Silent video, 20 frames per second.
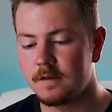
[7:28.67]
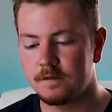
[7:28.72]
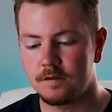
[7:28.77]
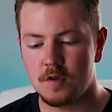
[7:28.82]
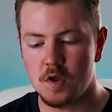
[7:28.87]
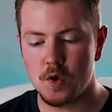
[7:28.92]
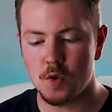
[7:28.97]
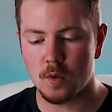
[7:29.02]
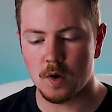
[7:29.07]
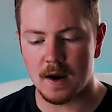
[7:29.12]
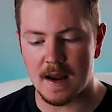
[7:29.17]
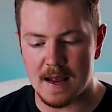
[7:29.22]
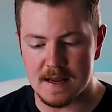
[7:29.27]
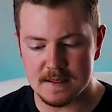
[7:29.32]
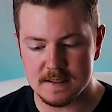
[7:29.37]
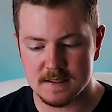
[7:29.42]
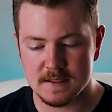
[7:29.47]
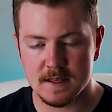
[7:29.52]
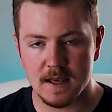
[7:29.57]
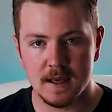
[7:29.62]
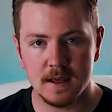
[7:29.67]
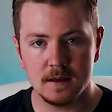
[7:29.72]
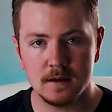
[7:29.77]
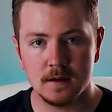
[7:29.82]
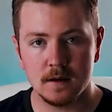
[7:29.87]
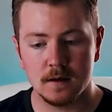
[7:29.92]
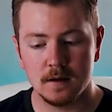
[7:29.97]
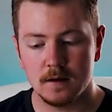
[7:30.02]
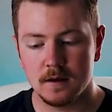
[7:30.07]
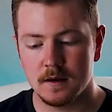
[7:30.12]
viewer end state,
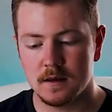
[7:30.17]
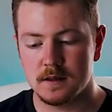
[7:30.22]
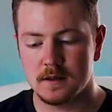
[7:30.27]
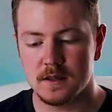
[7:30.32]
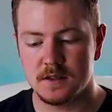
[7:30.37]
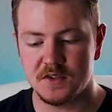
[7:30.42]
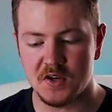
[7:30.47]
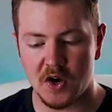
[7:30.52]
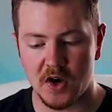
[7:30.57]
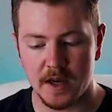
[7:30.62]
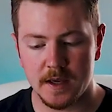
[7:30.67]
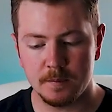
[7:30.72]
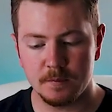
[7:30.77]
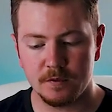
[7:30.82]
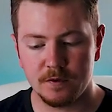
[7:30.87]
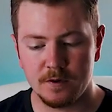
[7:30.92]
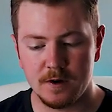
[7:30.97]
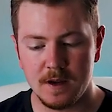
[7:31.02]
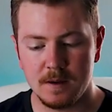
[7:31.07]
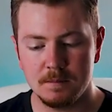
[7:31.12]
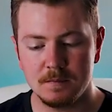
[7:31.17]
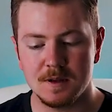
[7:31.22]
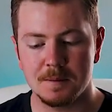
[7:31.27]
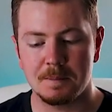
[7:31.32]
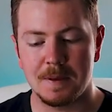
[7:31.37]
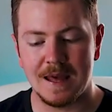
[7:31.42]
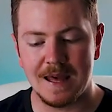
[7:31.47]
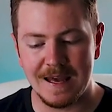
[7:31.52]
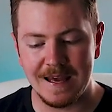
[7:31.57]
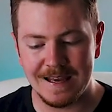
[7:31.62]
the time frame, the
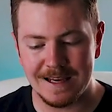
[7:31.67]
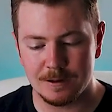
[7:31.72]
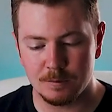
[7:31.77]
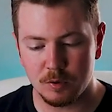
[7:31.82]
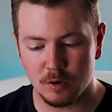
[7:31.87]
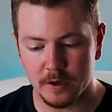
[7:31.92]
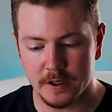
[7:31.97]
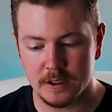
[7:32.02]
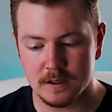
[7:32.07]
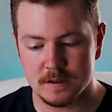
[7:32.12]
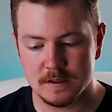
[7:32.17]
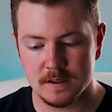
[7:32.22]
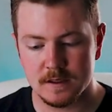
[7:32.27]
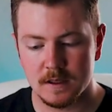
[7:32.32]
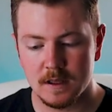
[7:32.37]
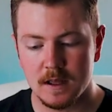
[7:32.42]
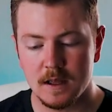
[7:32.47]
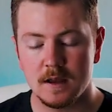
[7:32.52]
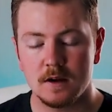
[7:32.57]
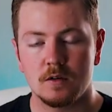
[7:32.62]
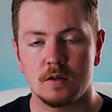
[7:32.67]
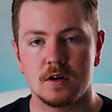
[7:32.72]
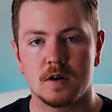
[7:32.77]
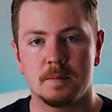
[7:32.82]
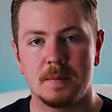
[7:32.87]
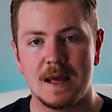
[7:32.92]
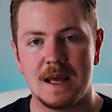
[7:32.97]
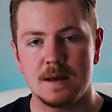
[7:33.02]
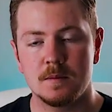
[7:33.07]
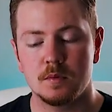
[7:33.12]
pain point, or the
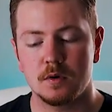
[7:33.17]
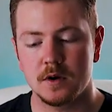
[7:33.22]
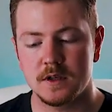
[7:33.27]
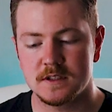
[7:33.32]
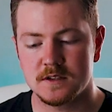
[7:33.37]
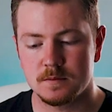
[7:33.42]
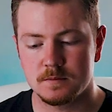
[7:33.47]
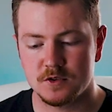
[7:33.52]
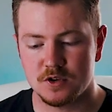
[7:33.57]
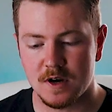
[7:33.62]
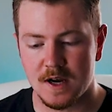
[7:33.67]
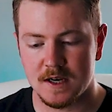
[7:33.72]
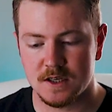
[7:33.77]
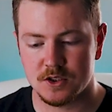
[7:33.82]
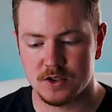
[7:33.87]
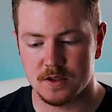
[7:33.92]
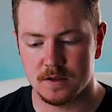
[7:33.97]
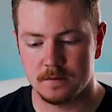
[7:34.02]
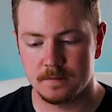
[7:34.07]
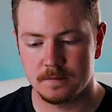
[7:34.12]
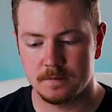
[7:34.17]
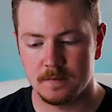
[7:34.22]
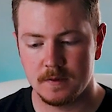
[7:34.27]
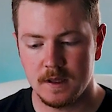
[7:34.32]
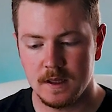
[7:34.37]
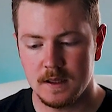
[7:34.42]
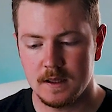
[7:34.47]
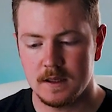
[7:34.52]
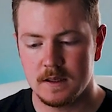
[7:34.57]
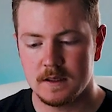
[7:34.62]
pain point subtraction.
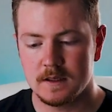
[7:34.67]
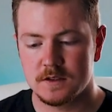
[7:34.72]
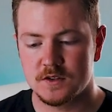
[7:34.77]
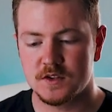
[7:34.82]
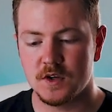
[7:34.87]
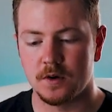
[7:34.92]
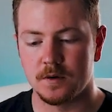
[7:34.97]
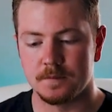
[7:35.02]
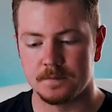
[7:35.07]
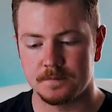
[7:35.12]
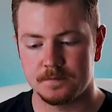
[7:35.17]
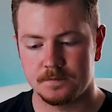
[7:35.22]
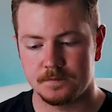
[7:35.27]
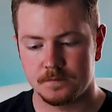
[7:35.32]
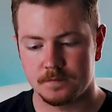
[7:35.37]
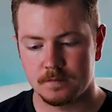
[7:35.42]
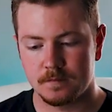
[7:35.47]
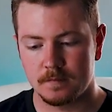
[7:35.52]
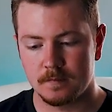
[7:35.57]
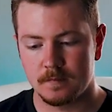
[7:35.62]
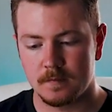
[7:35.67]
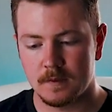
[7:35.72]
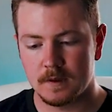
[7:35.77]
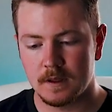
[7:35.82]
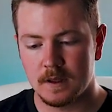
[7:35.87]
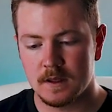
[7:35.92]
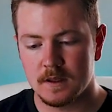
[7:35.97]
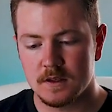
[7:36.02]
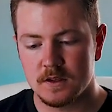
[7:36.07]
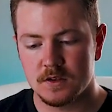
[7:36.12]
So,
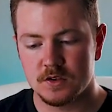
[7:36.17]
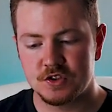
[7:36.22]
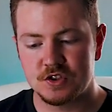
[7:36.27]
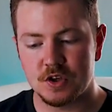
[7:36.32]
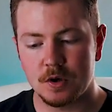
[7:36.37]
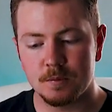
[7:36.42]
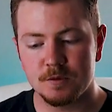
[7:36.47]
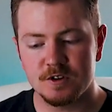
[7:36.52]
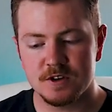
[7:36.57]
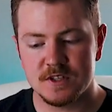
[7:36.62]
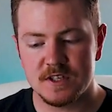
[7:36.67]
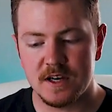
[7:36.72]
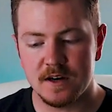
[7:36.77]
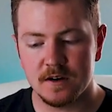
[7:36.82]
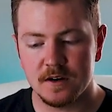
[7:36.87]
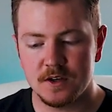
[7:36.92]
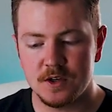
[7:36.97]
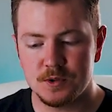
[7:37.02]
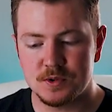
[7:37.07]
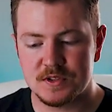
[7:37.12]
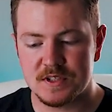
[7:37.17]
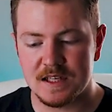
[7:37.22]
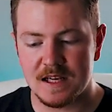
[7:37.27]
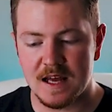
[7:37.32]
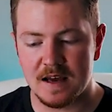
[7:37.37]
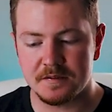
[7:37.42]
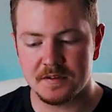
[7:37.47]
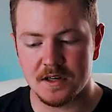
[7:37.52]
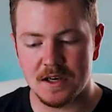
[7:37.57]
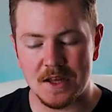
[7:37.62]
Summer is here and you still
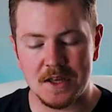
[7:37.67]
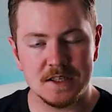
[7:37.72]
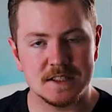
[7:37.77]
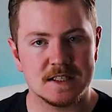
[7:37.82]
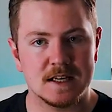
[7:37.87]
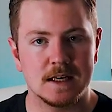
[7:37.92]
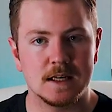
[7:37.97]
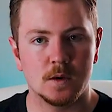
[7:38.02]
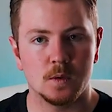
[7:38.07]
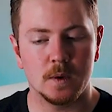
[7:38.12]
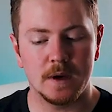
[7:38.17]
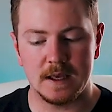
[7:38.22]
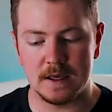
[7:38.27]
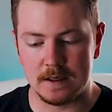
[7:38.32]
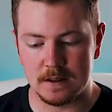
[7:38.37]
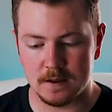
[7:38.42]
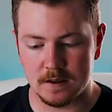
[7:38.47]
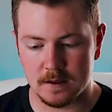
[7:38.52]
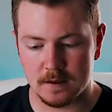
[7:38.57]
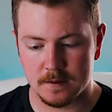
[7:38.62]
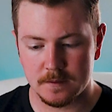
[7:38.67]
haven't lost any weight.